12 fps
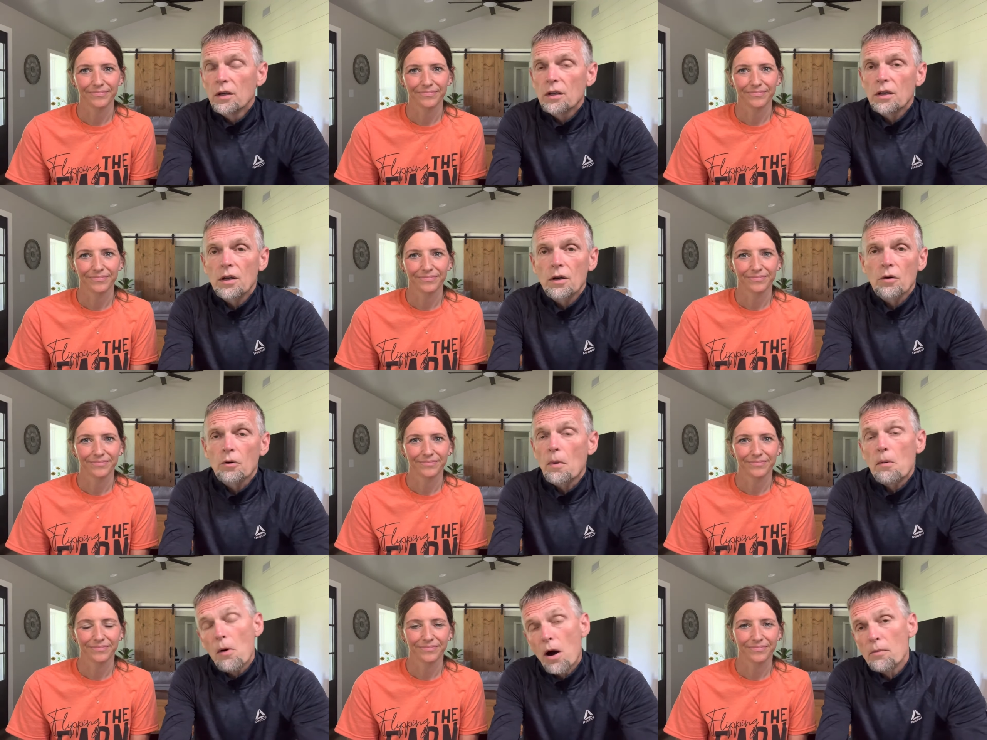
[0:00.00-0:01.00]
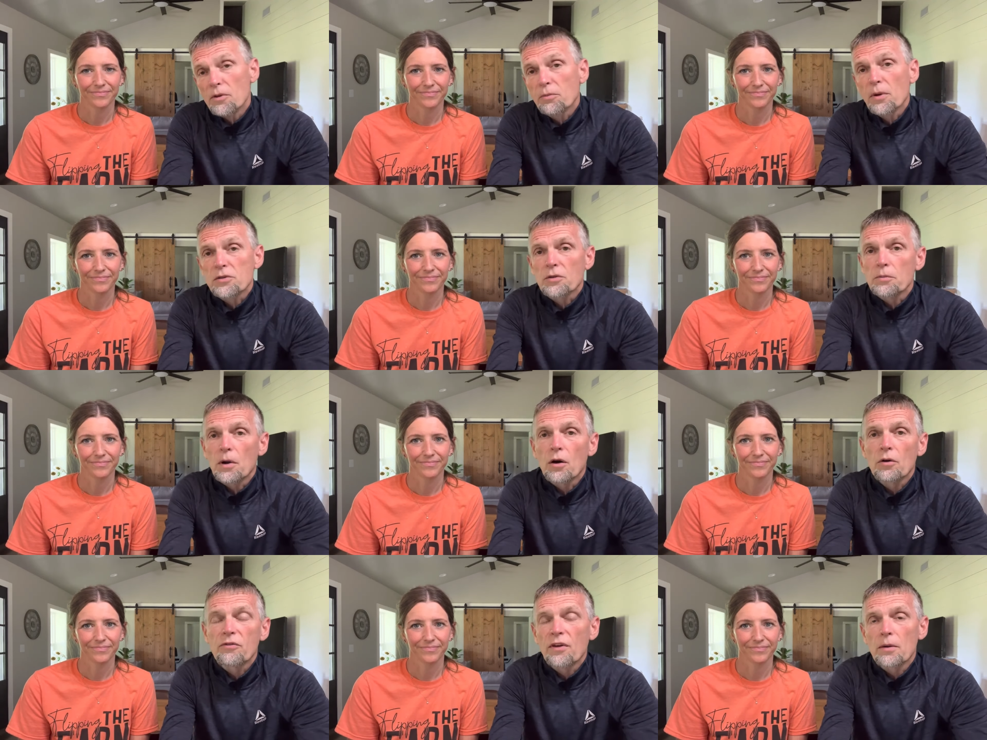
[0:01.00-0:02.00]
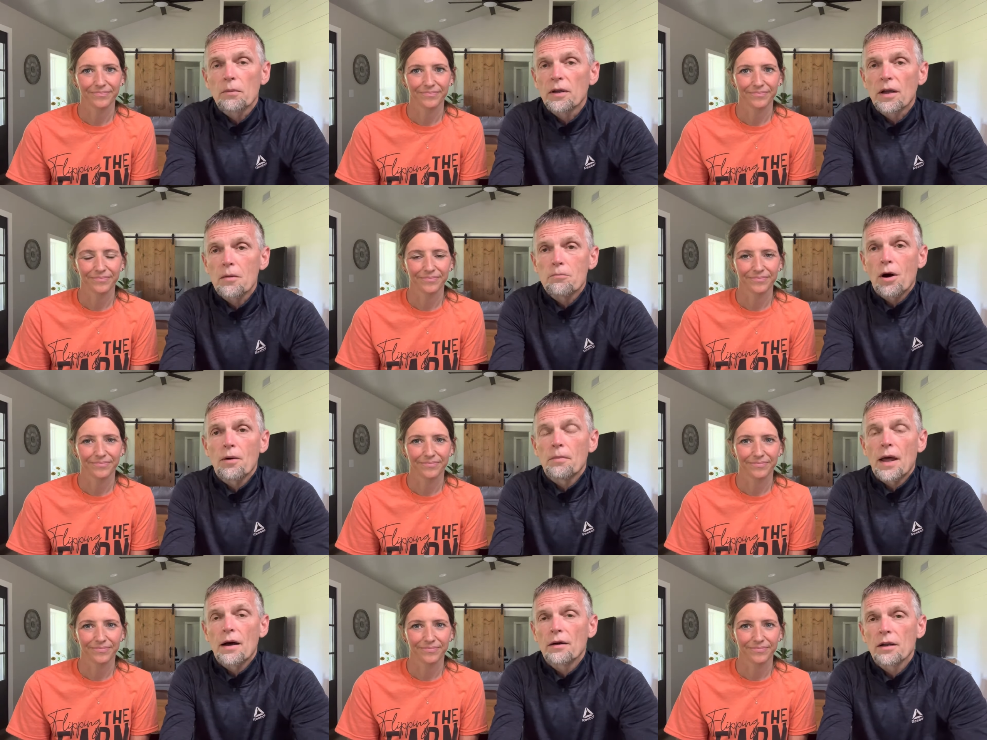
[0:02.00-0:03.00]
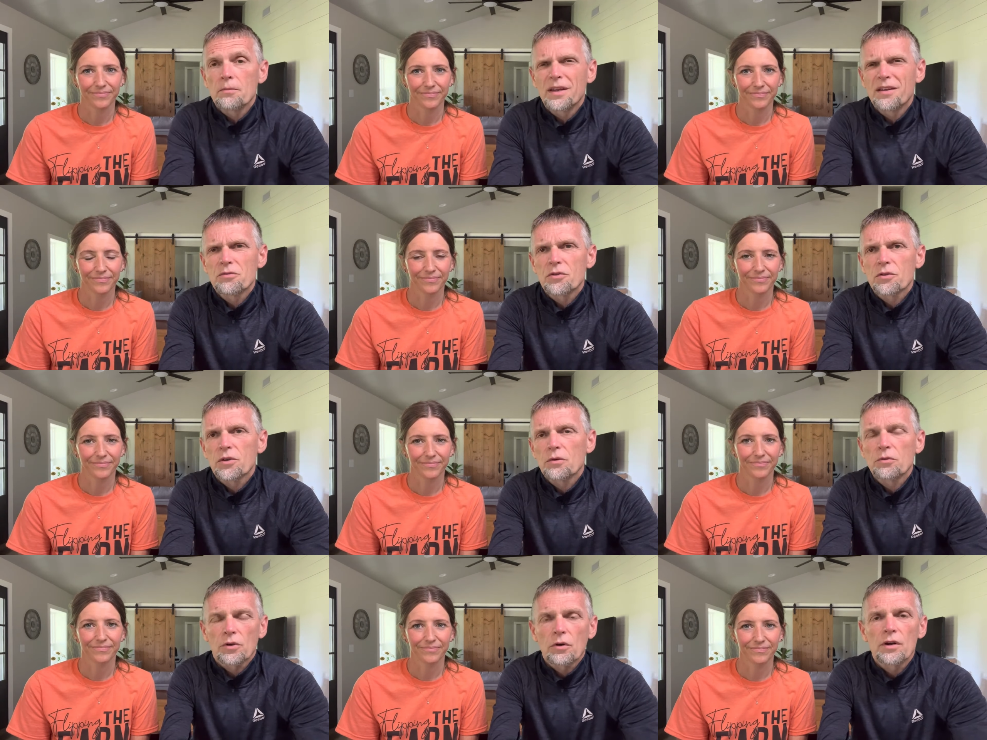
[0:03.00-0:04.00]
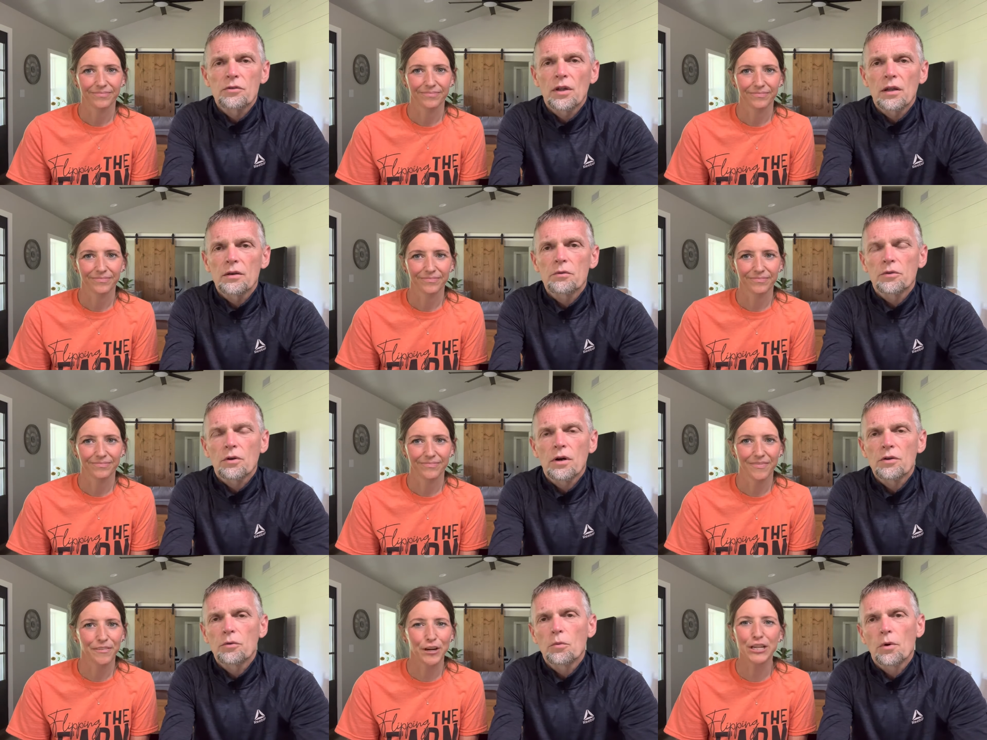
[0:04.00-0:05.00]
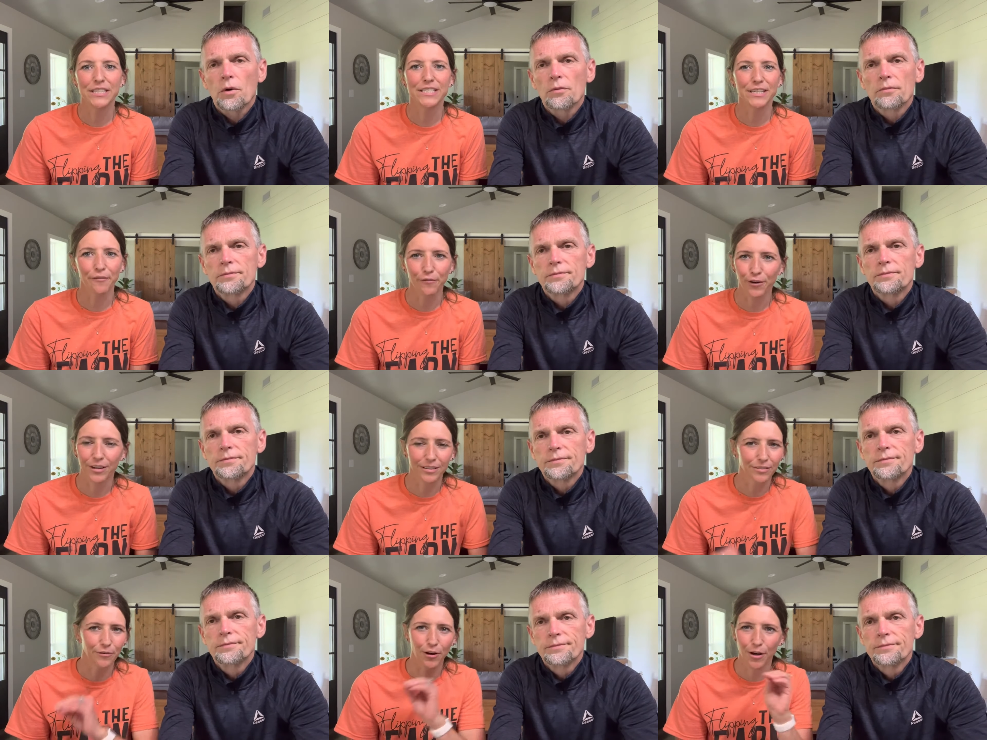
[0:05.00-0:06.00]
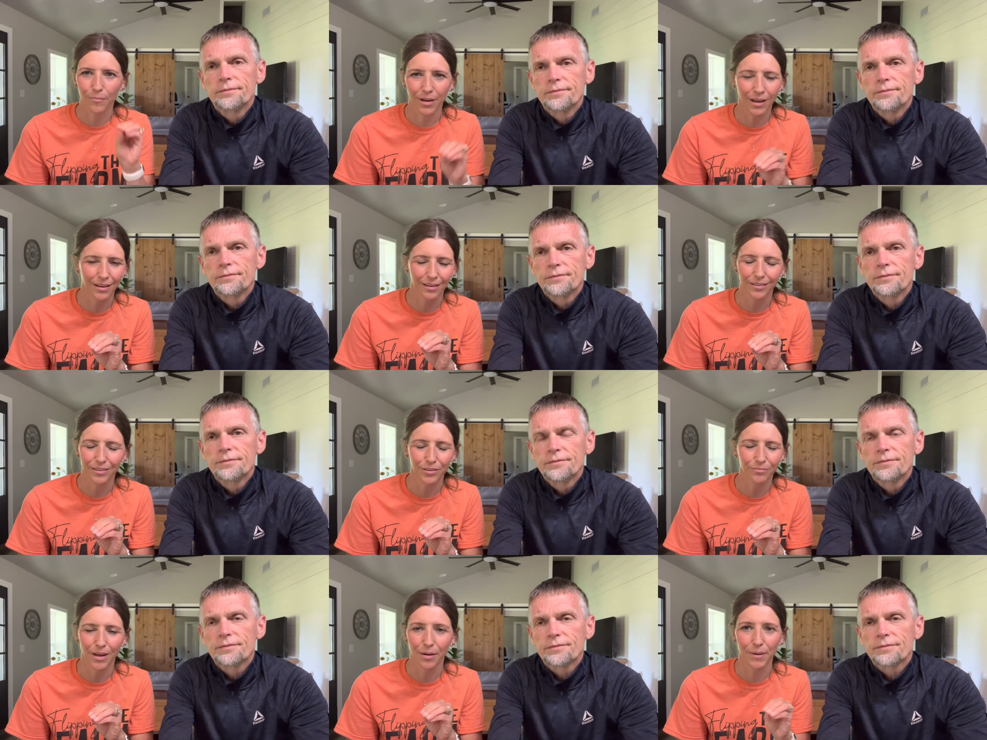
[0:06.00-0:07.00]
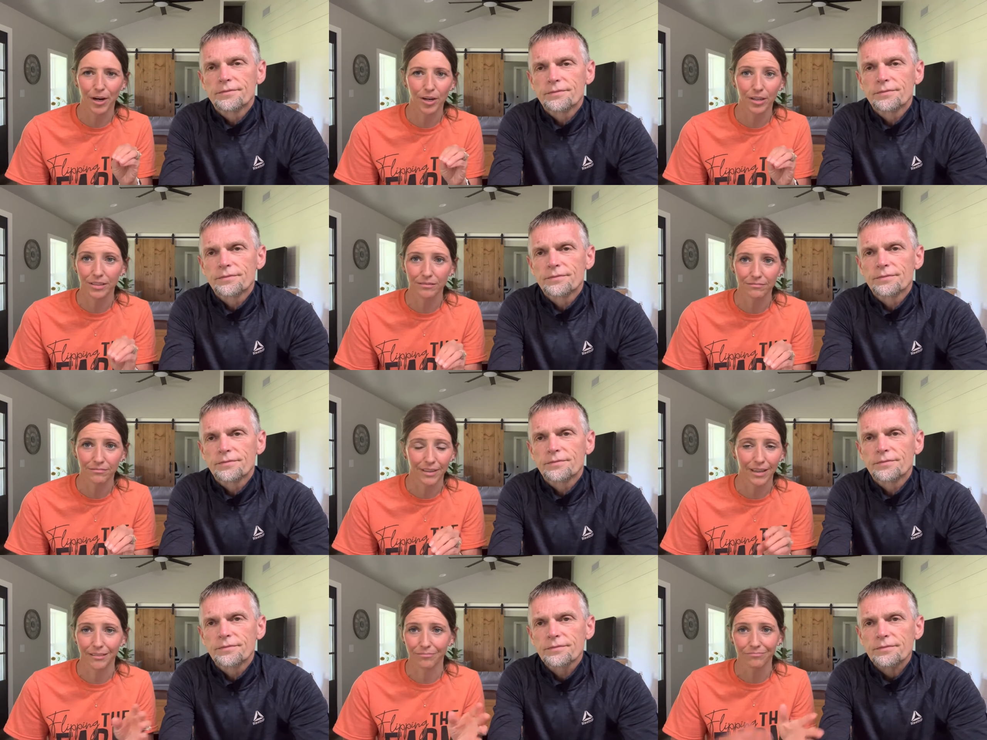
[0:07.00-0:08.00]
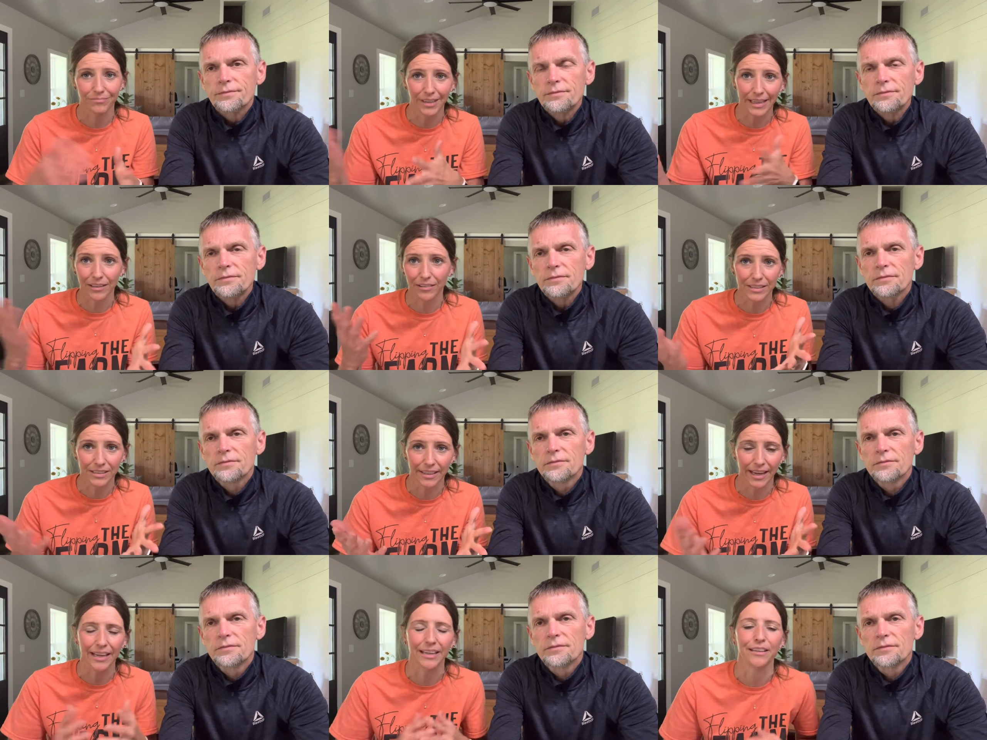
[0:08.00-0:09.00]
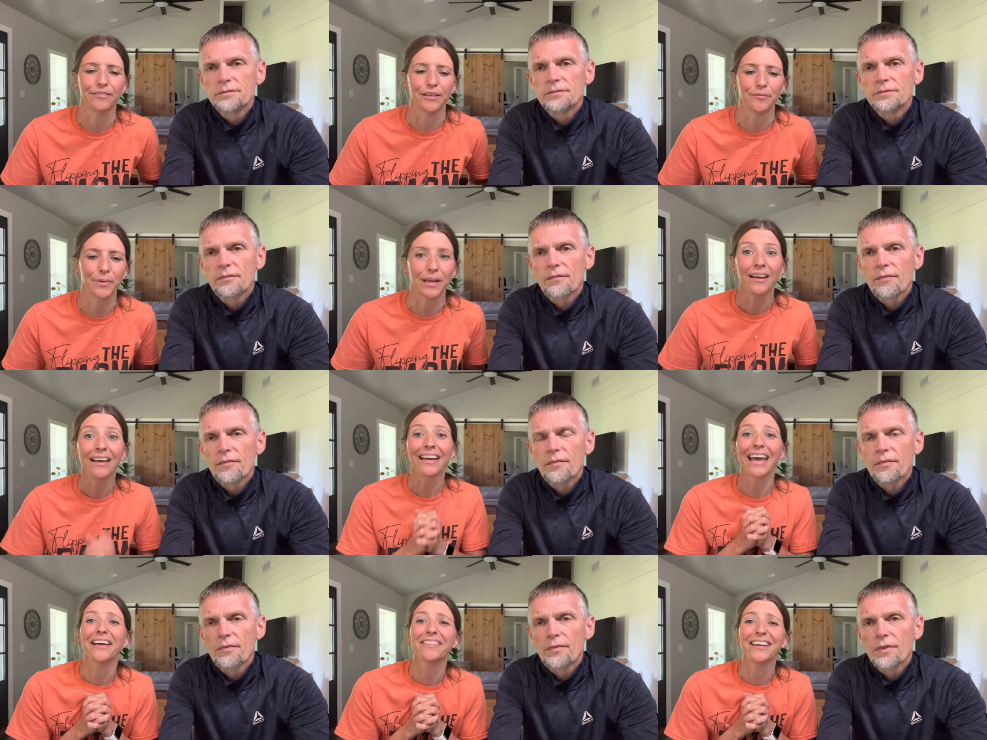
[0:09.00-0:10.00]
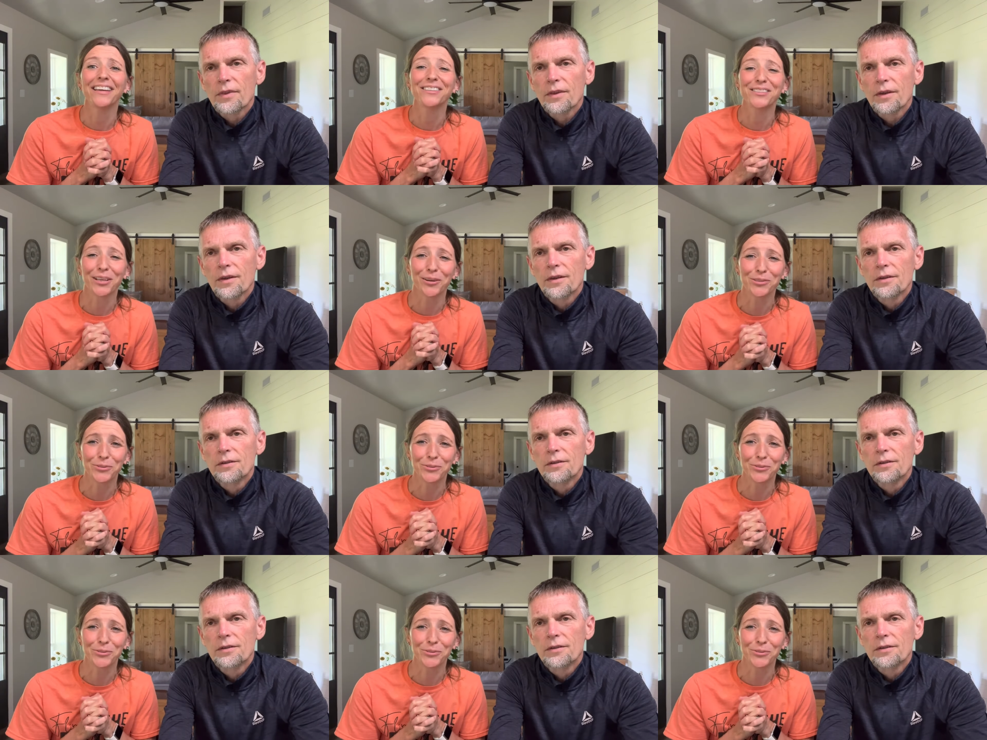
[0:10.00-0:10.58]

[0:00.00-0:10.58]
Speaker 1: you know, or my mom especially, but her family got bombed out. I mean, it was just, it was a crazy, it was a crazy
Speaker 2: Very world. Different from America and England today even. But Kathy is so